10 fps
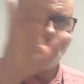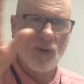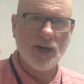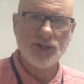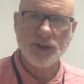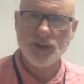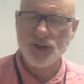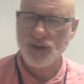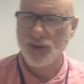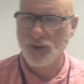they're watching this
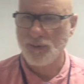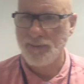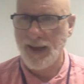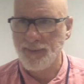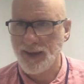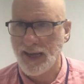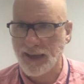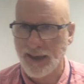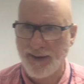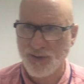too, maybe they
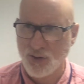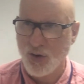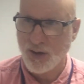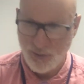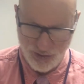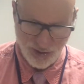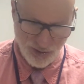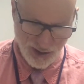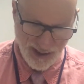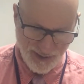can have a talk with you,
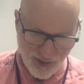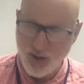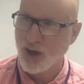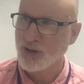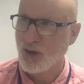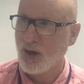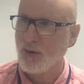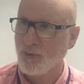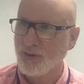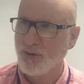you can have a
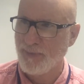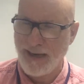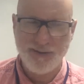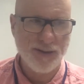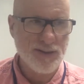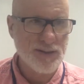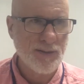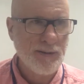heart-to-heart with your parents.